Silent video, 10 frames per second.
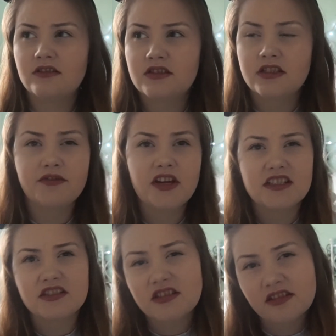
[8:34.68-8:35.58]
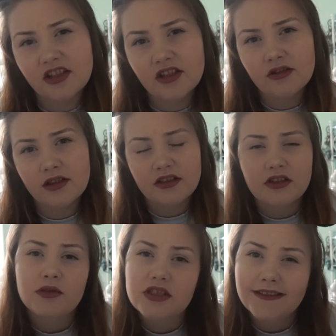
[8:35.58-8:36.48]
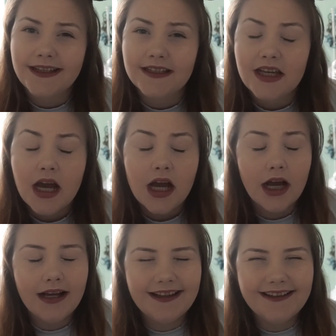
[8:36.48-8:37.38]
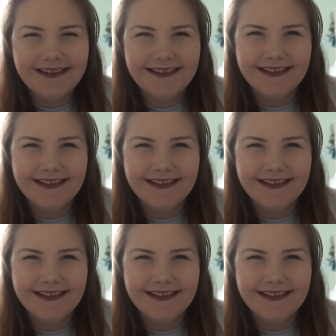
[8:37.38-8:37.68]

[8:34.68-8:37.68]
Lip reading: she's French, so I don't know what she'd say. I